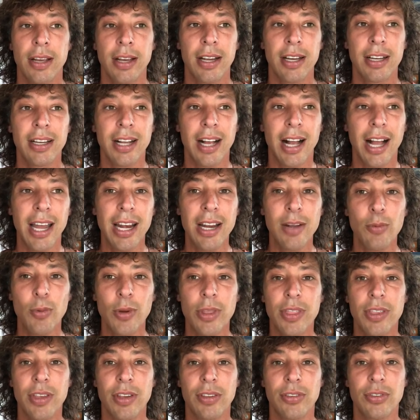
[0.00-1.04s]
kind of
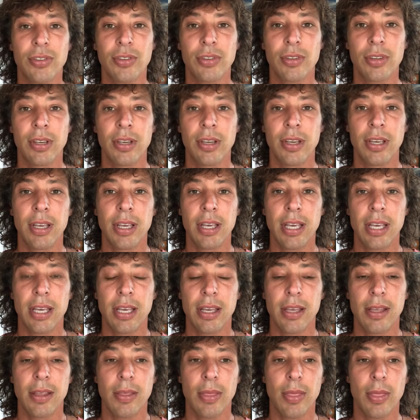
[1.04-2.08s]
with this,
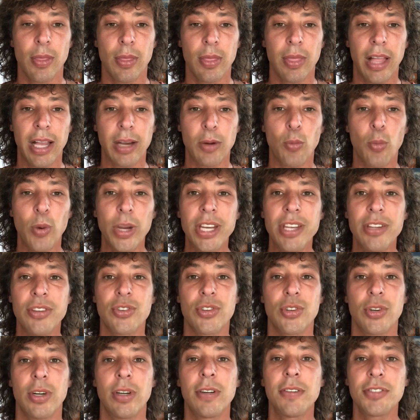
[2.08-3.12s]
like we
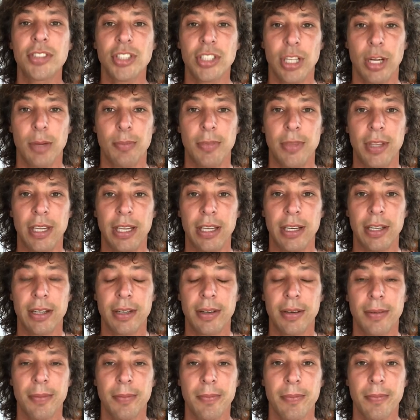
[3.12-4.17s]
deserve something,
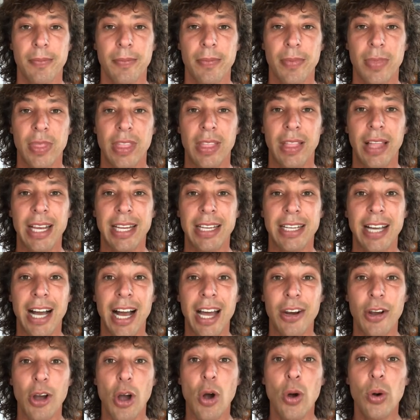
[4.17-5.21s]
like
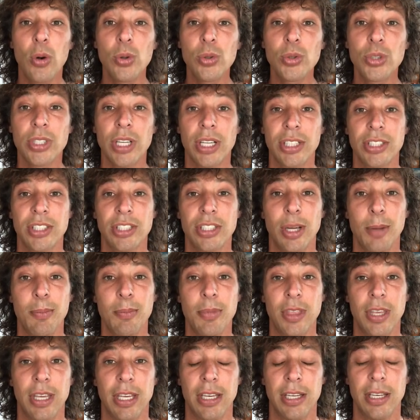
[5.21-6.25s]
God owes us
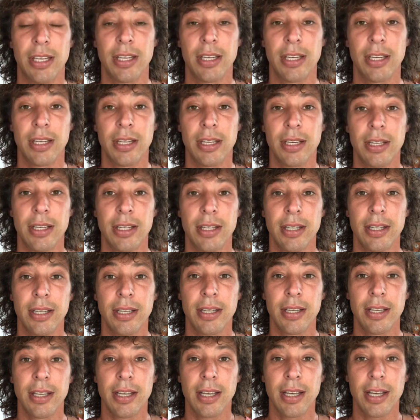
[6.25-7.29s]
something.
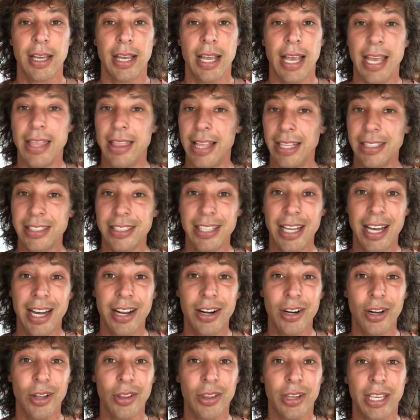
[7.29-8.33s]
And that's not at
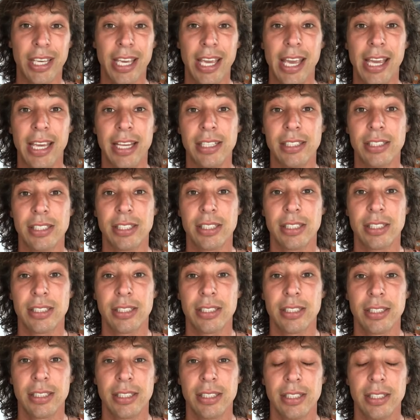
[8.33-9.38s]
all the case.
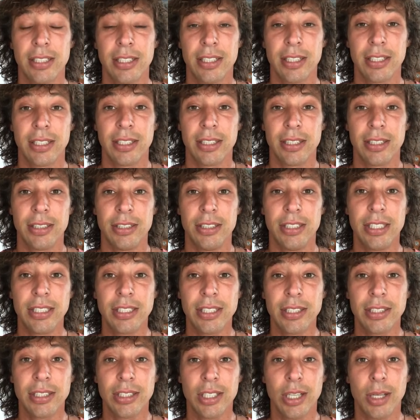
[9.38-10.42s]

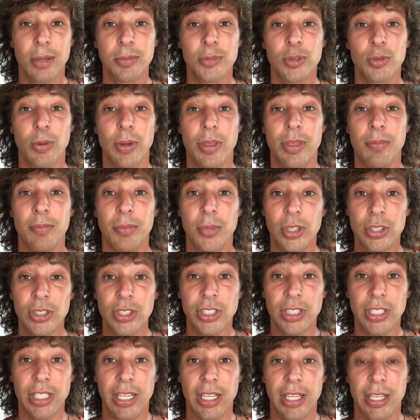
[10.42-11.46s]
Jesus comes with
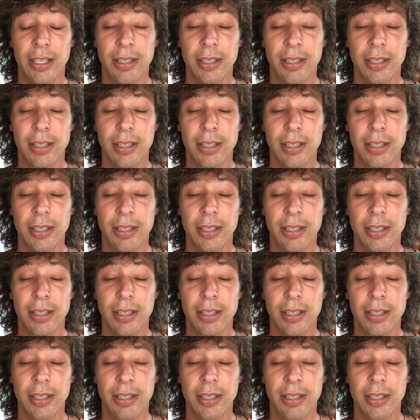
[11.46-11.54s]
mercy,